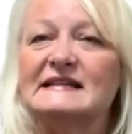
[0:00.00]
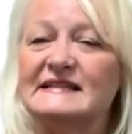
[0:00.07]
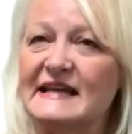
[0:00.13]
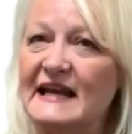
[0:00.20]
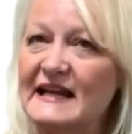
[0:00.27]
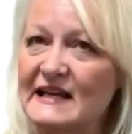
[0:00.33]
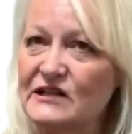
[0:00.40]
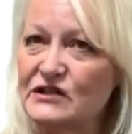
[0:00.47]

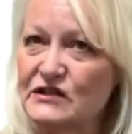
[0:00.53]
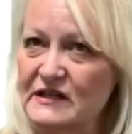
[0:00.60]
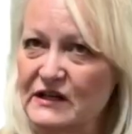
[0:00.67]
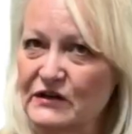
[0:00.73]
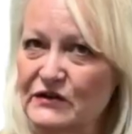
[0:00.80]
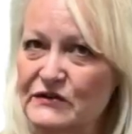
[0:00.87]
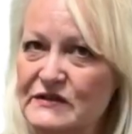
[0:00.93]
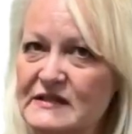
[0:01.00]
data
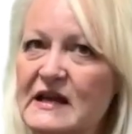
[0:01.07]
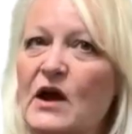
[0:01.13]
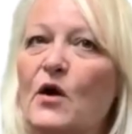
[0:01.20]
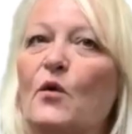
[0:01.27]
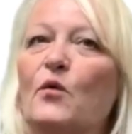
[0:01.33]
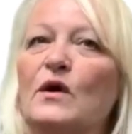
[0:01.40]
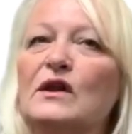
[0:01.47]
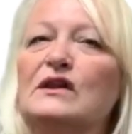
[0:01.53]
engineers
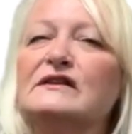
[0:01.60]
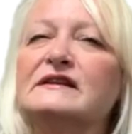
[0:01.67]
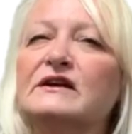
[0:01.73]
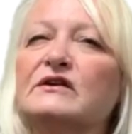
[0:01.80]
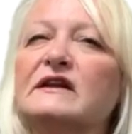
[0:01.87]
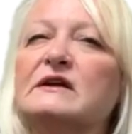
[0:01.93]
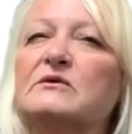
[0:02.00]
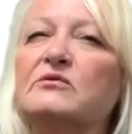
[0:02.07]
will
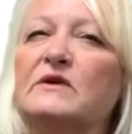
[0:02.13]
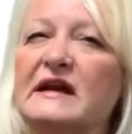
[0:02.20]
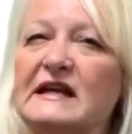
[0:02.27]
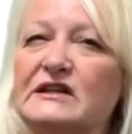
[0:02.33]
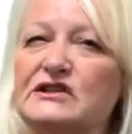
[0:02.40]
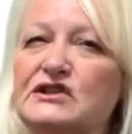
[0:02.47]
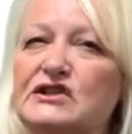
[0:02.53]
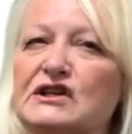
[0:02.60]
nearly
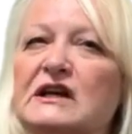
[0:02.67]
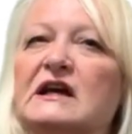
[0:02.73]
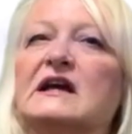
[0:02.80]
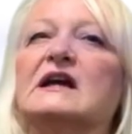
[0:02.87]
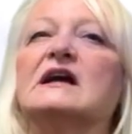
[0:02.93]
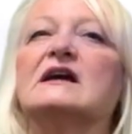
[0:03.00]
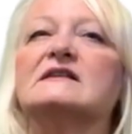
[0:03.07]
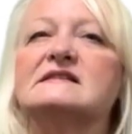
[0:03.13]
reach
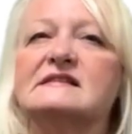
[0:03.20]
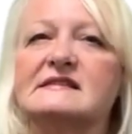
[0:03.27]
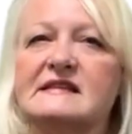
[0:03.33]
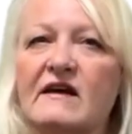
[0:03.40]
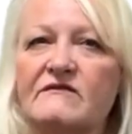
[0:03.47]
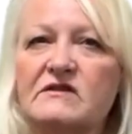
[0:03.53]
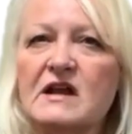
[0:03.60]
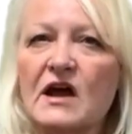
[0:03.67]

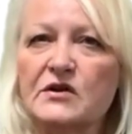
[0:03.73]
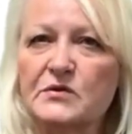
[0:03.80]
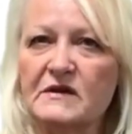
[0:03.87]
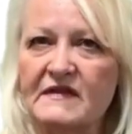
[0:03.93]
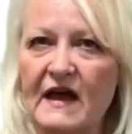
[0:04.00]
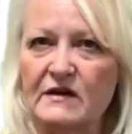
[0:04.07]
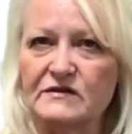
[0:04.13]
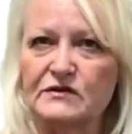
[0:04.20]

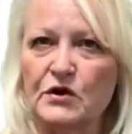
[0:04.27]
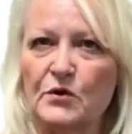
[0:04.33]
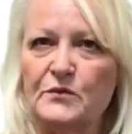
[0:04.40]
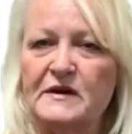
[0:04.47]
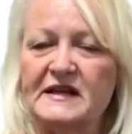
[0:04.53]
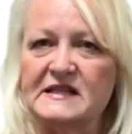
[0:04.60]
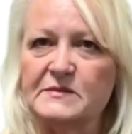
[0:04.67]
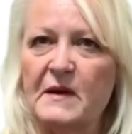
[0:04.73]
700,000
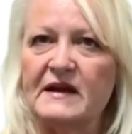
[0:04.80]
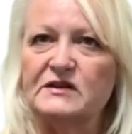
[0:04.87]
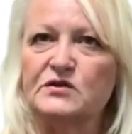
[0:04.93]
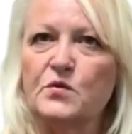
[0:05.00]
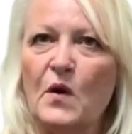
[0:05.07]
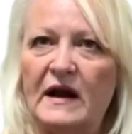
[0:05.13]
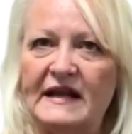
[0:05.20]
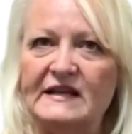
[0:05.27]
openings by
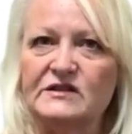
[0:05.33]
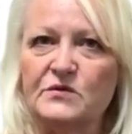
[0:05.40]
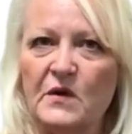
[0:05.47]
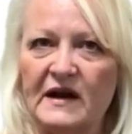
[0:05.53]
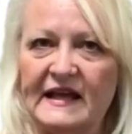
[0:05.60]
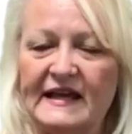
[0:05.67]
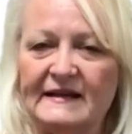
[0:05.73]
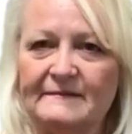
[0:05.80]

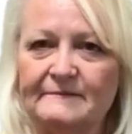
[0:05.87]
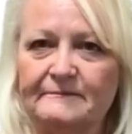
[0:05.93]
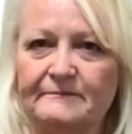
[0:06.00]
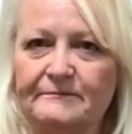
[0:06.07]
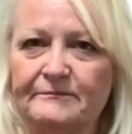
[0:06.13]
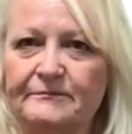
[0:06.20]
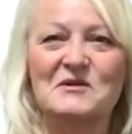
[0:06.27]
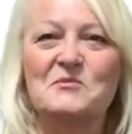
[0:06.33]
2020.
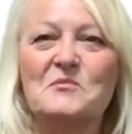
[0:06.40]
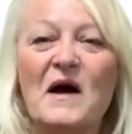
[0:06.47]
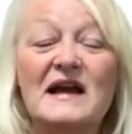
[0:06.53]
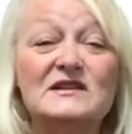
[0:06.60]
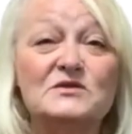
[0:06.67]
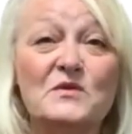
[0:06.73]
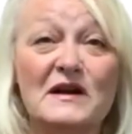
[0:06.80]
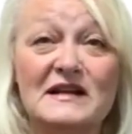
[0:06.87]
By
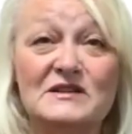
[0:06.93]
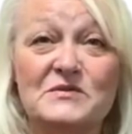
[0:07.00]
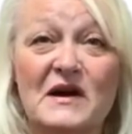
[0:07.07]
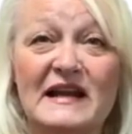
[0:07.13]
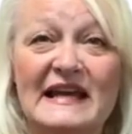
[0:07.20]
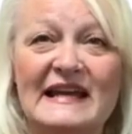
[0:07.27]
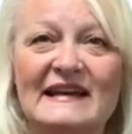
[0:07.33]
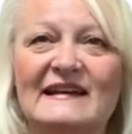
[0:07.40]

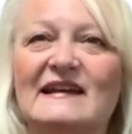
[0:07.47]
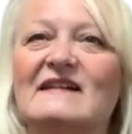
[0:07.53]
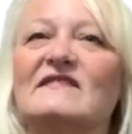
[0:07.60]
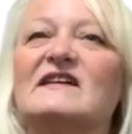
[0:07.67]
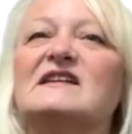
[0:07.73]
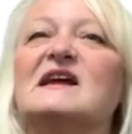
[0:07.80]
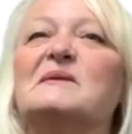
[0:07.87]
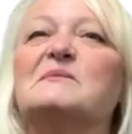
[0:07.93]
2020,
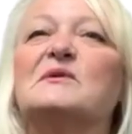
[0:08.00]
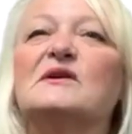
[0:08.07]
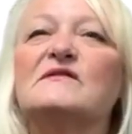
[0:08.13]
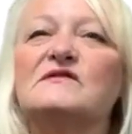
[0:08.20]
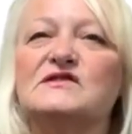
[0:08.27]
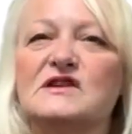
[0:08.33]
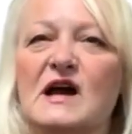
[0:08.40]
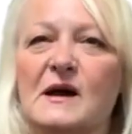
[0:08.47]
the number
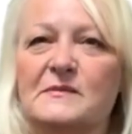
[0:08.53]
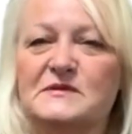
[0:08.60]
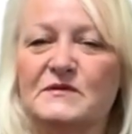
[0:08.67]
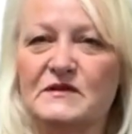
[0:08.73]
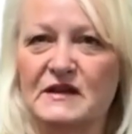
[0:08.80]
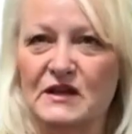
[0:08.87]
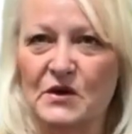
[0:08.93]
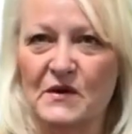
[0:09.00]
of jobs
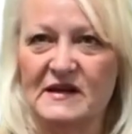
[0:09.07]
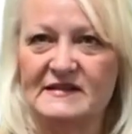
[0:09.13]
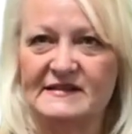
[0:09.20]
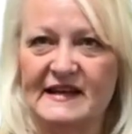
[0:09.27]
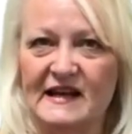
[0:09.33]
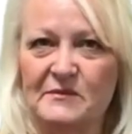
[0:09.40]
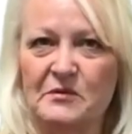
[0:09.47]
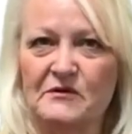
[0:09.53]
for the U.S.
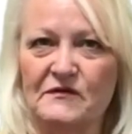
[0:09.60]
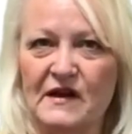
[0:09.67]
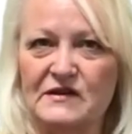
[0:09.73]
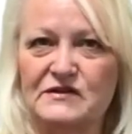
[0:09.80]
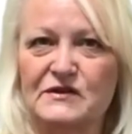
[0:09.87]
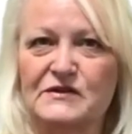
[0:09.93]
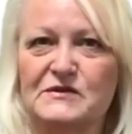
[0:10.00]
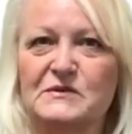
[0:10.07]
data
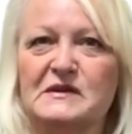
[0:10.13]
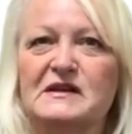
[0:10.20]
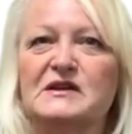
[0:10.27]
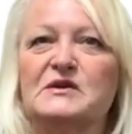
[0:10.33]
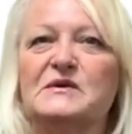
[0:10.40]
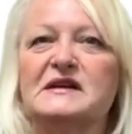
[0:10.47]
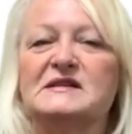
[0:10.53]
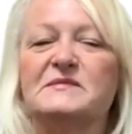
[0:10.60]
professionals will
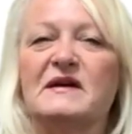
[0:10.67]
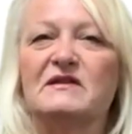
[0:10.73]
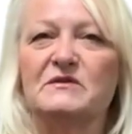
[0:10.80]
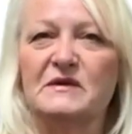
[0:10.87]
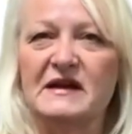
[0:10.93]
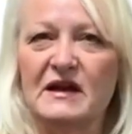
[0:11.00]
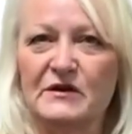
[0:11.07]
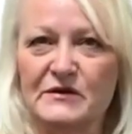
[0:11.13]
increase by
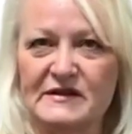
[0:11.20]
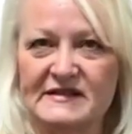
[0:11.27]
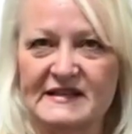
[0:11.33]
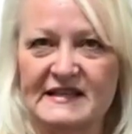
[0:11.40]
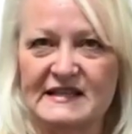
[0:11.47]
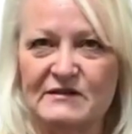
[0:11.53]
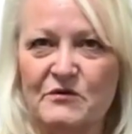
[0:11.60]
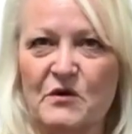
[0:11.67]

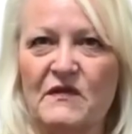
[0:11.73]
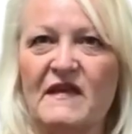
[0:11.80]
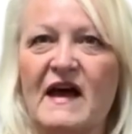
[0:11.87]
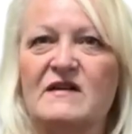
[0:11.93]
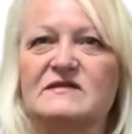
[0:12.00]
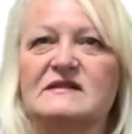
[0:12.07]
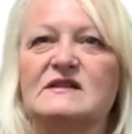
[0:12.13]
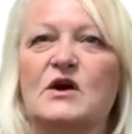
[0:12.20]

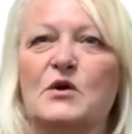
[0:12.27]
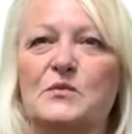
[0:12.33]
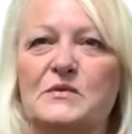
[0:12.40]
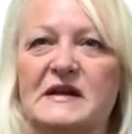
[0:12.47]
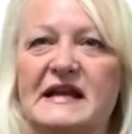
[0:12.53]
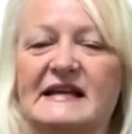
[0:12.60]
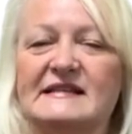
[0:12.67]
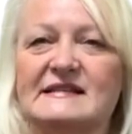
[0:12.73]
364,000
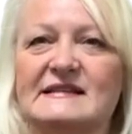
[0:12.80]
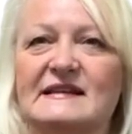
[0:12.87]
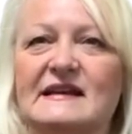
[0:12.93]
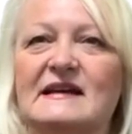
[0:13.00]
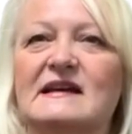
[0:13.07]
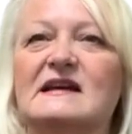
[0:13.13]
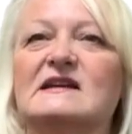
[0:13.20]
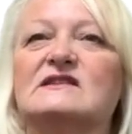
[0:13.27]
openings
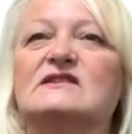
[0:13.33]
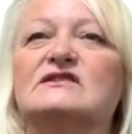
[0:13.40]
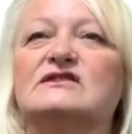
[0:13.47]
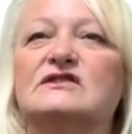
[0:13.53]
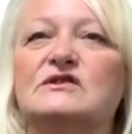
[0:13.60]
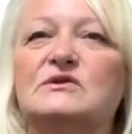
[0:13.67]
to